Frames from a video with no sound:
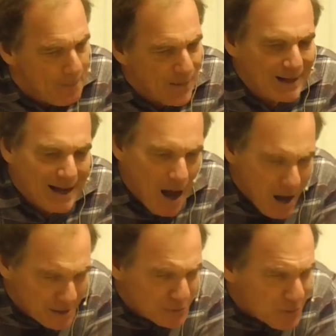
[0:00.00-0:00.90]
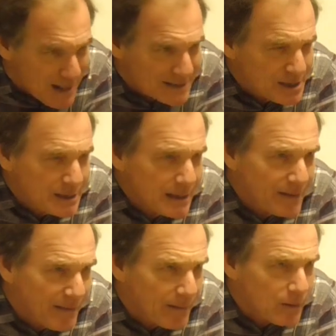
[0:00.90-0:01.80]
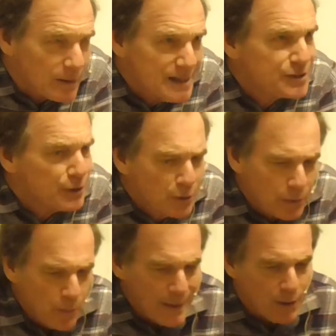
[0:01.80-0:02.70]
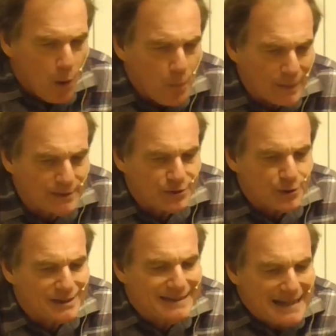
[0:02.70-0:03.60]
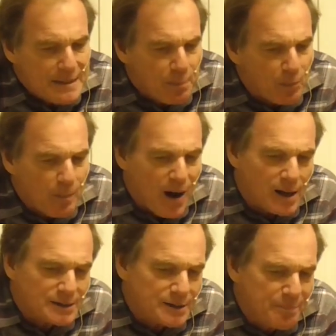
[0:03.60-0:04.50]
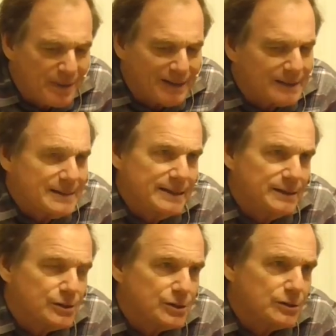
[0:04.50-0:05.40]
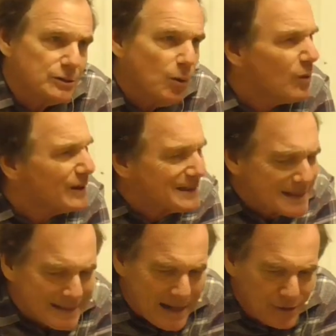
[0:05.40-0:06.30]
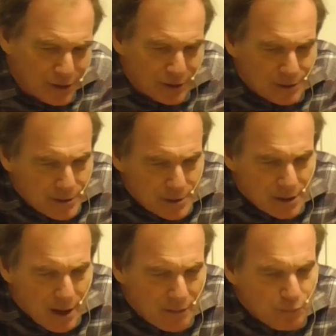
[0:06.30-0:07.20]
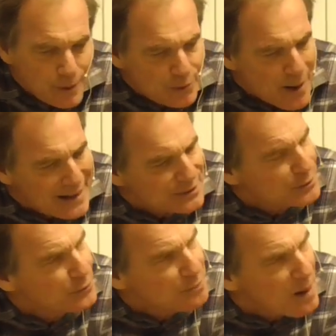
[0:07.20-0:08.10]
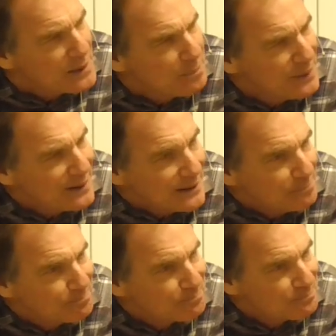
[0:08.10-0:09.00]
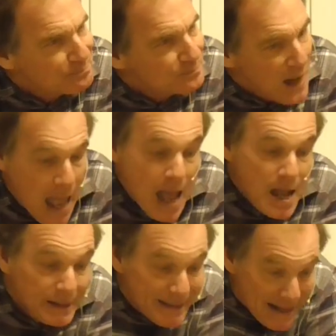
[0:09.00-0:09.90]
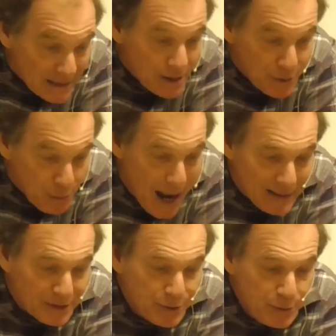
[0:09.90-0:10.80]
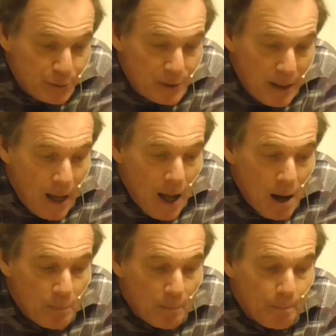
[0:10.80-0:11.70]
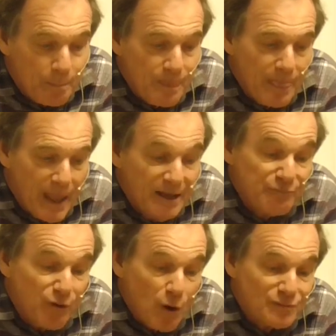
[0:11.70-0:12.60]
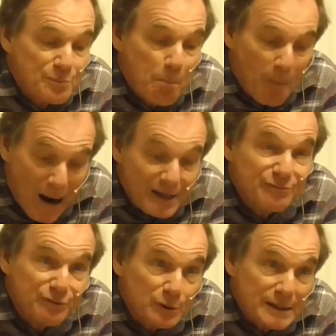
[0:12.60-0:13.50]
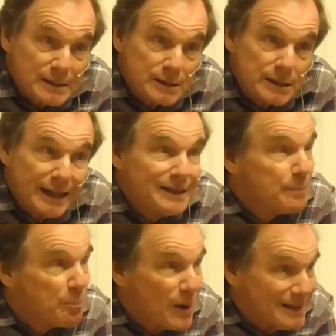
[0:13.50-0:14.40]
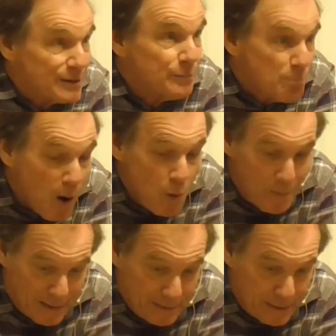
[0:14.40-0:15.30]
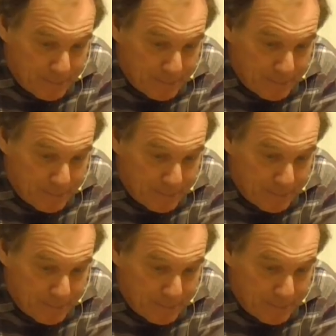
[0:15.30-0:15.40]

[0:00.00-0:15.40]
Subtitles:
The contrast there is a good way to open into deeper possibilities or extensions of what gratitude might be. Yes, gratitude involves mindfulness in the present moment.